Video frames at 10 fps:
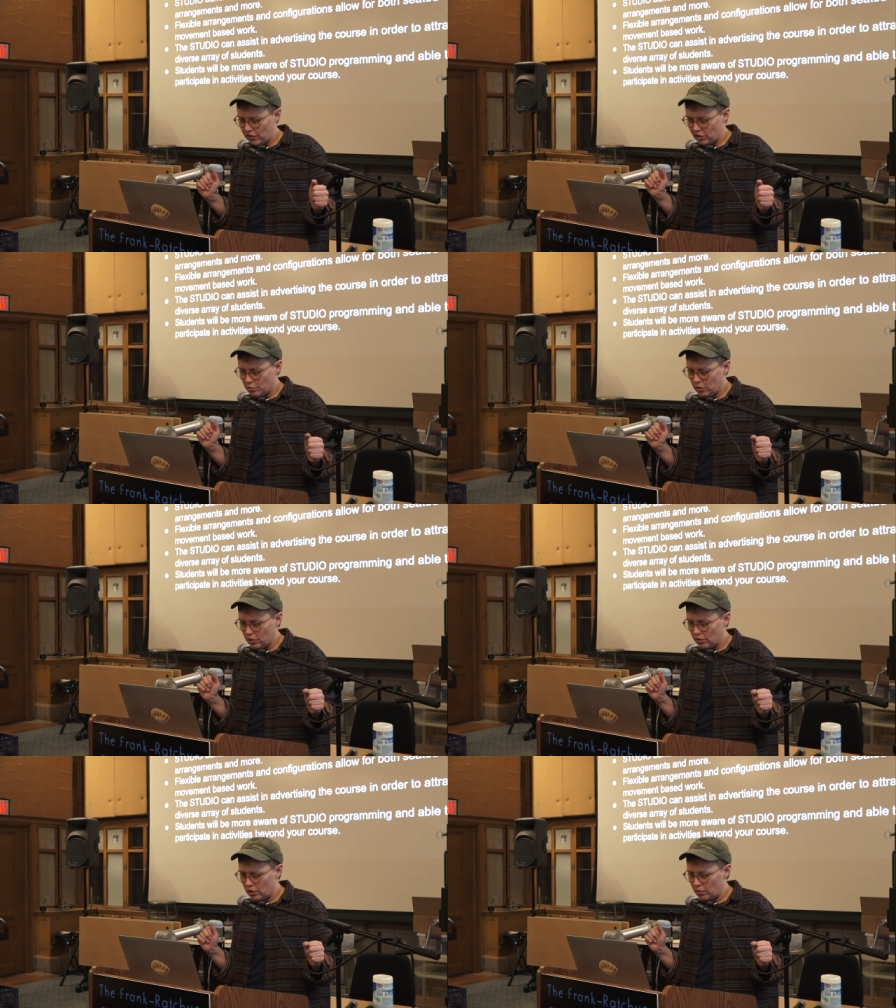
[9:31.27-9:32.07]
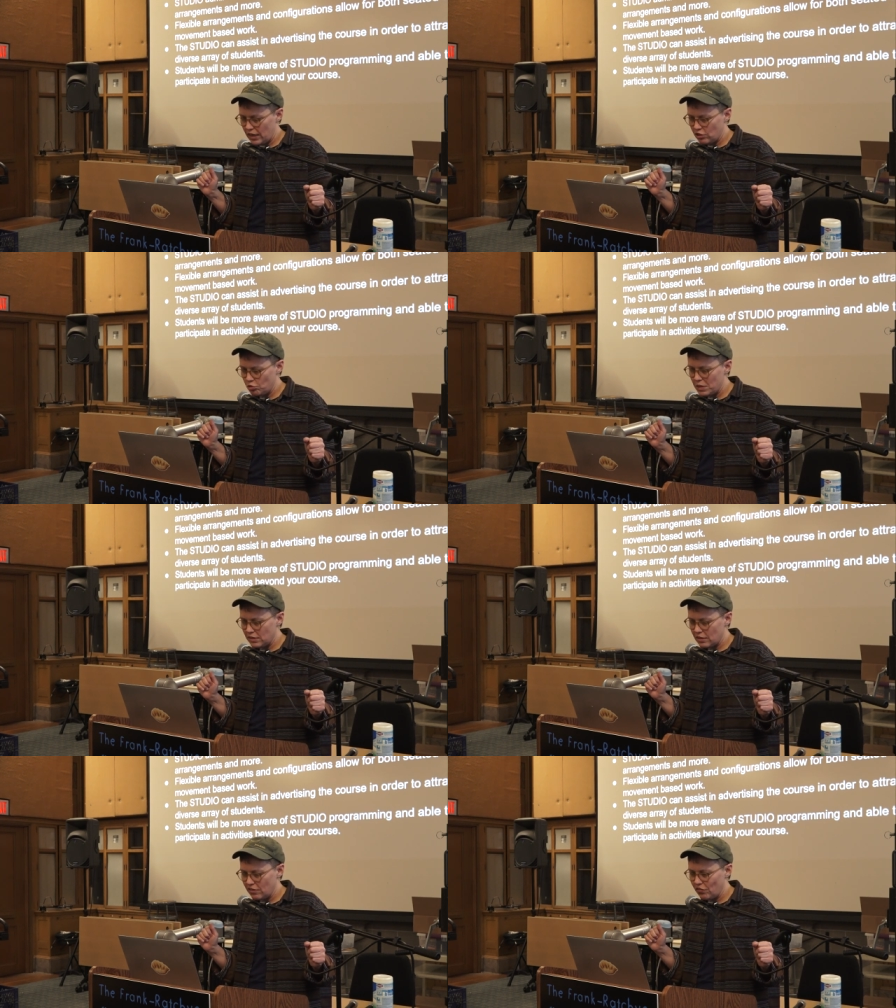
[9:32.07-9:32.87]
flexible
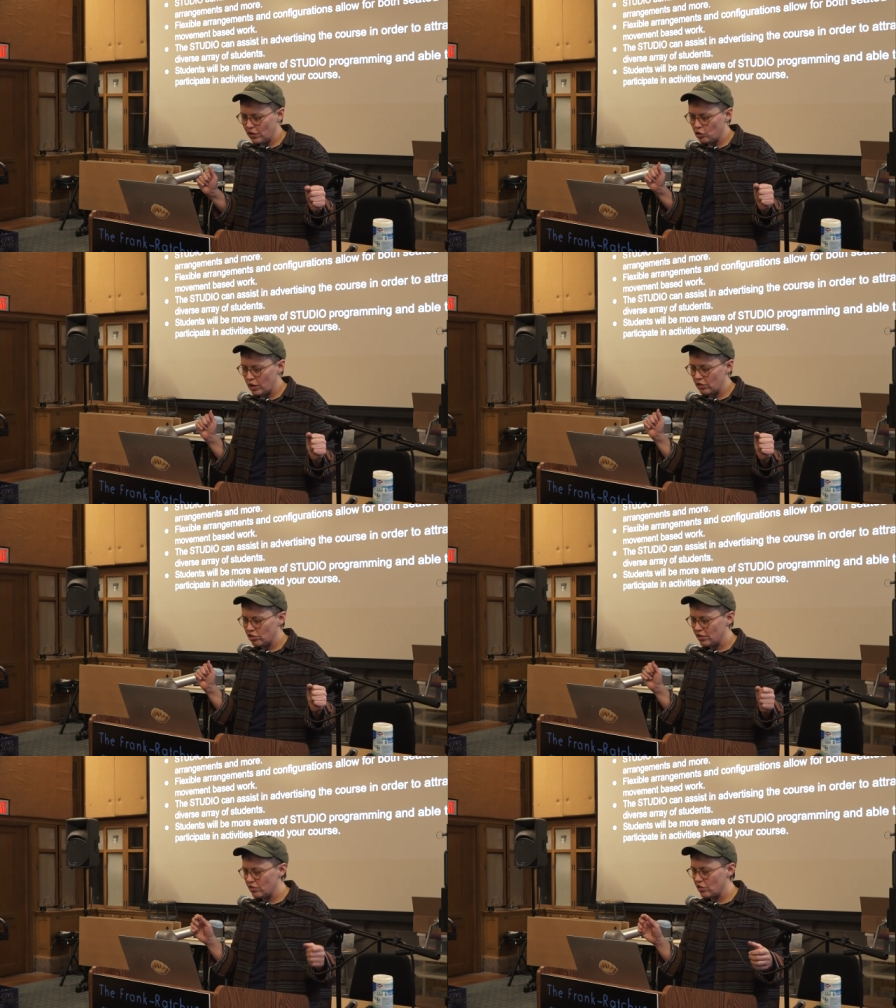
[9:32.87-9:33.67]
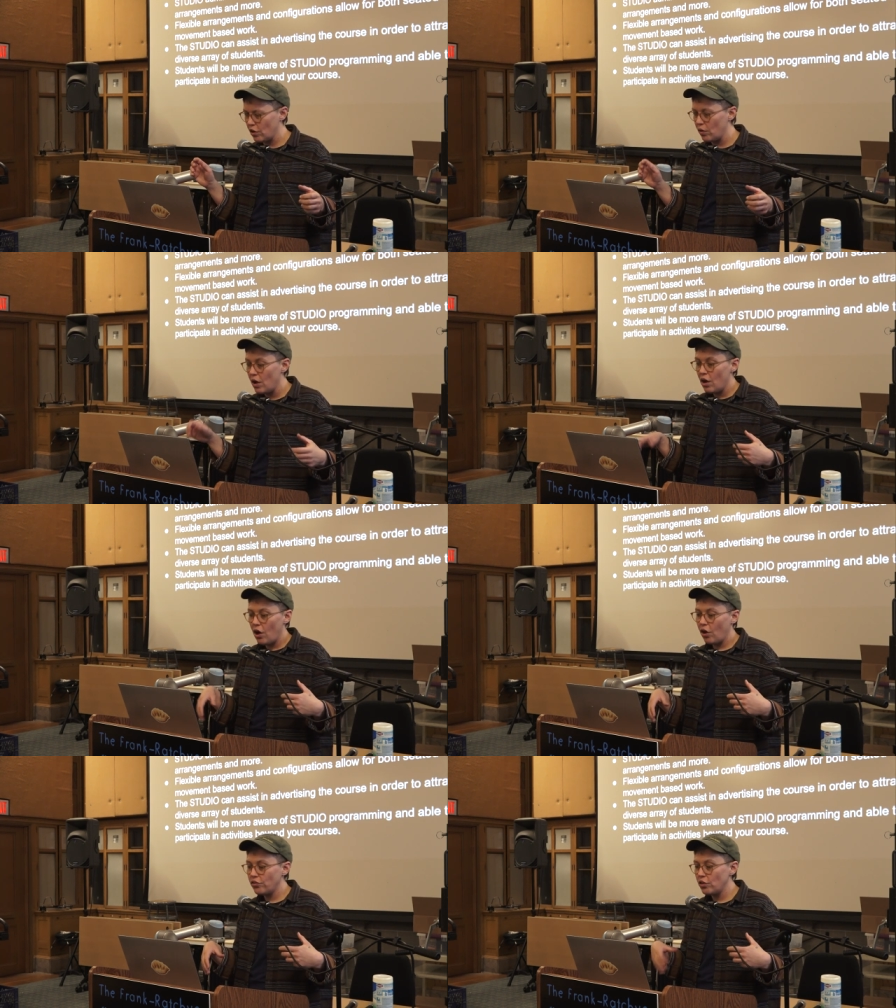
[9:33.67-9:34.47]
arrangements and configurations, so
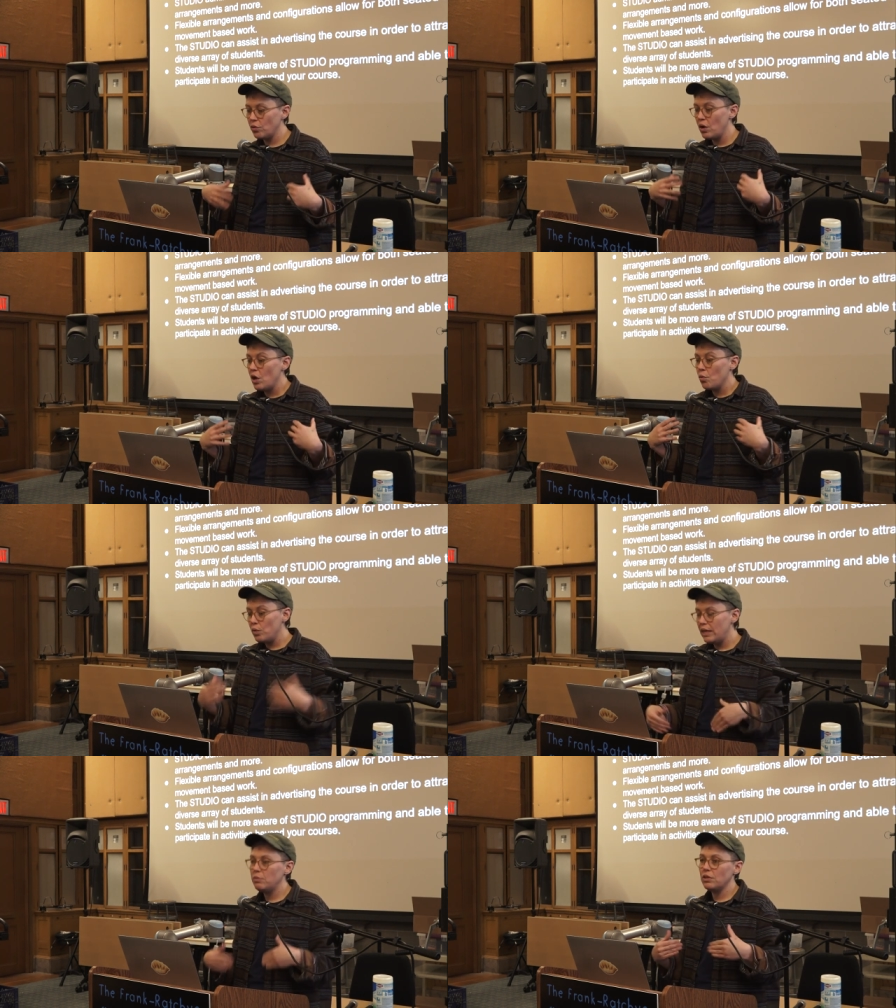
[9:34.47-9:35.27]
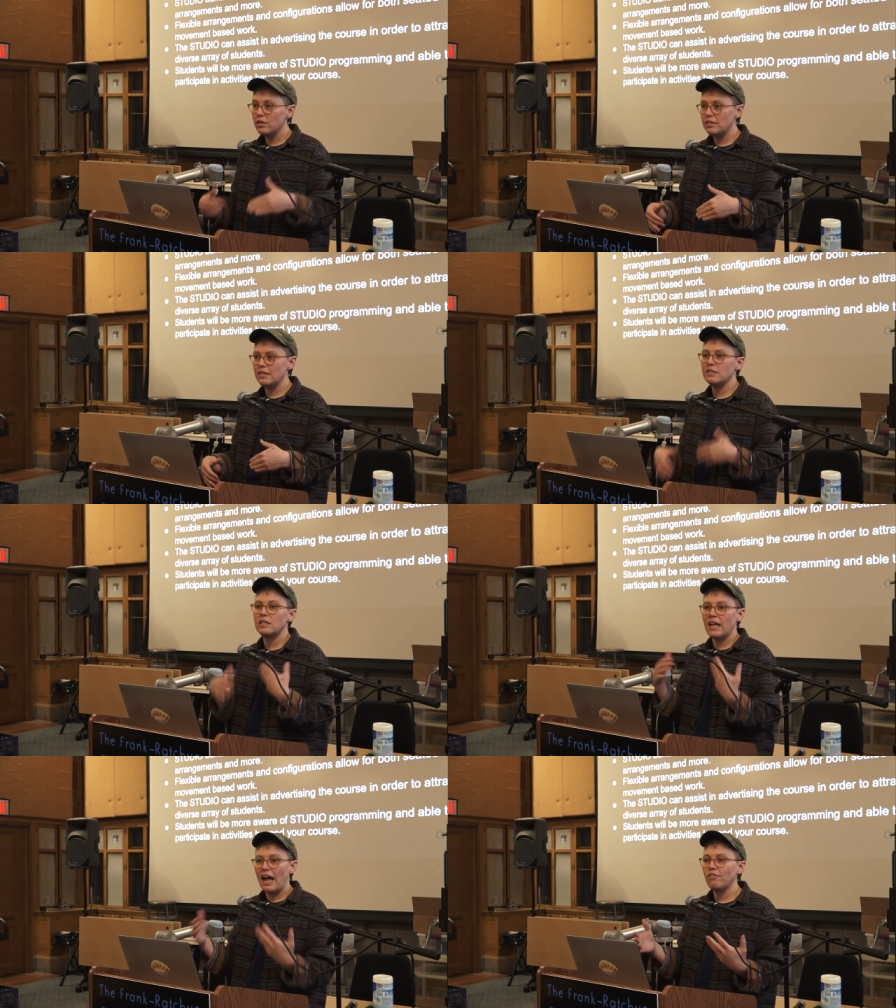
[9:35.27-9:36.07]
also we will assist
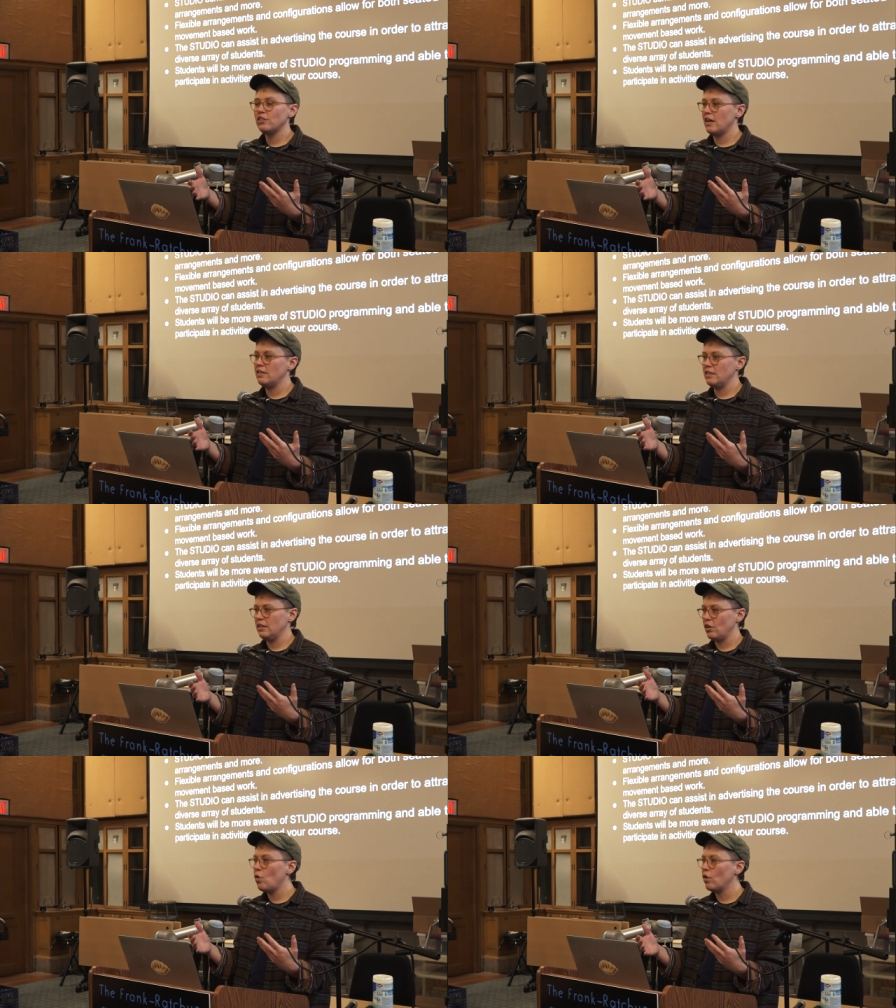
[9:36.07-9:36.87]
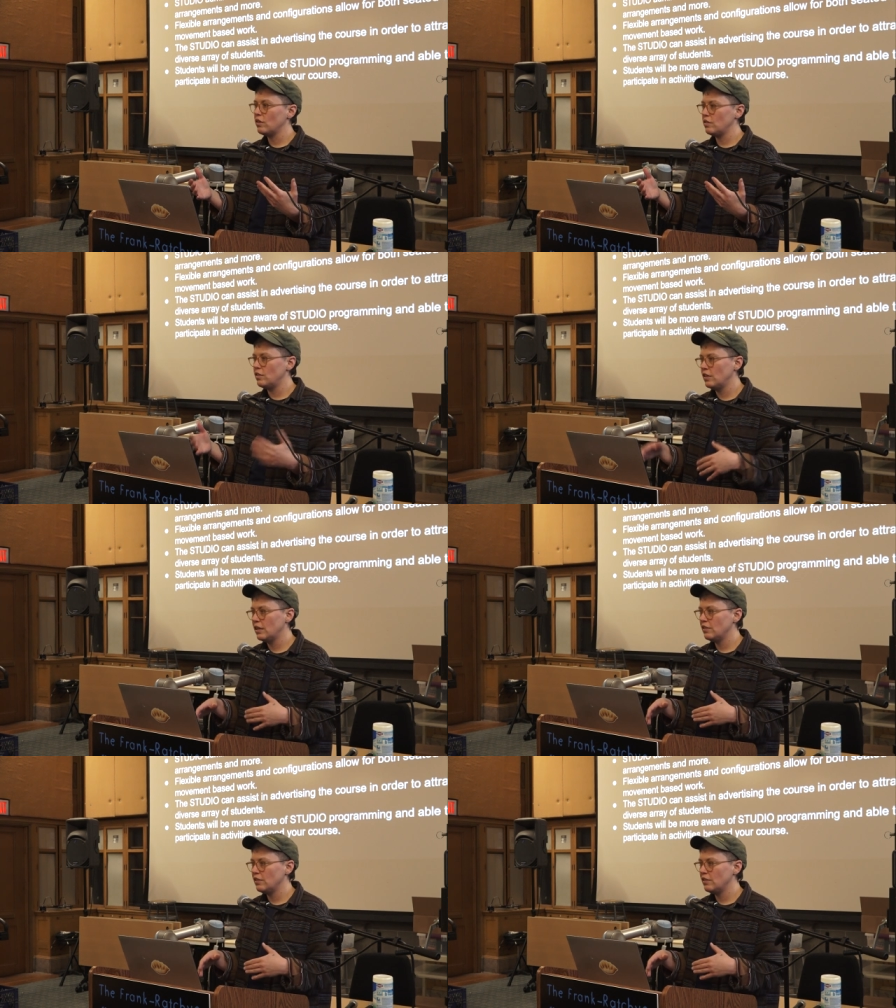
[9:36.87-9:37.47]
in advertising the course.